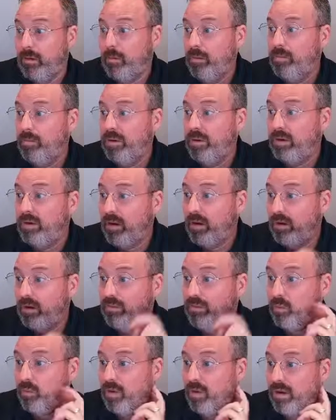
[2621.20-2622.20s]

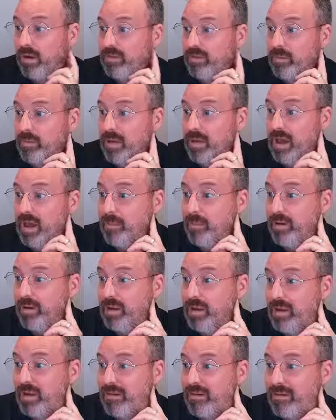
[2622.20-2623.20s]
Because what ends up
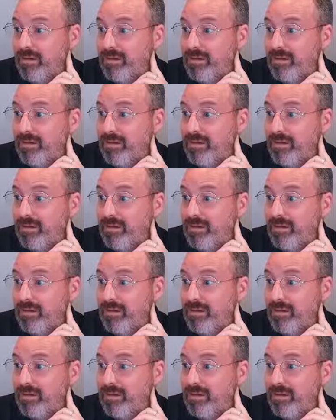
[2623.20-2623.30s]
happening,